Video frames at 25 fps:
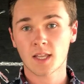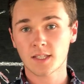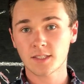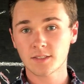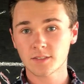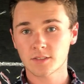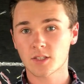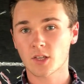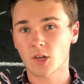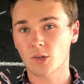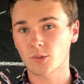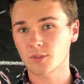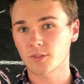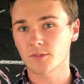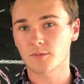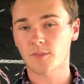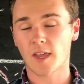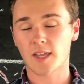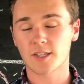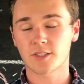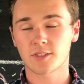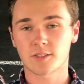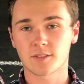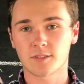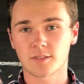Is
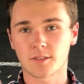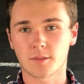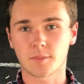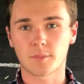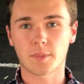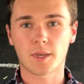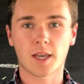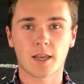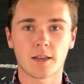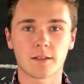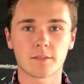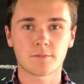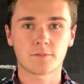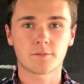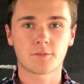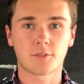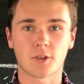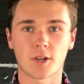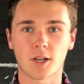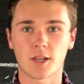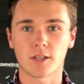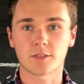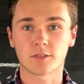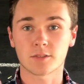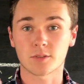cultivation bad
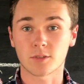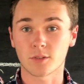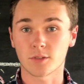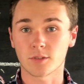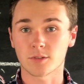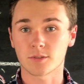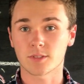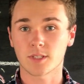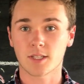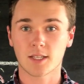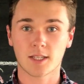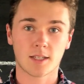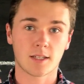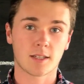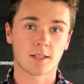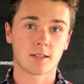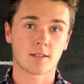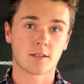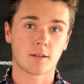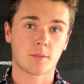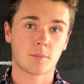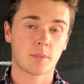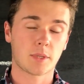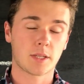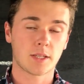for our soils
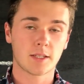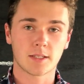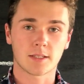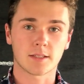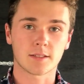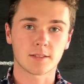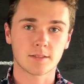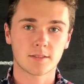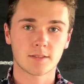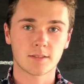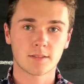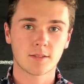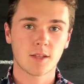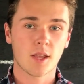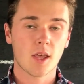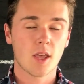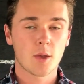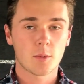and plants?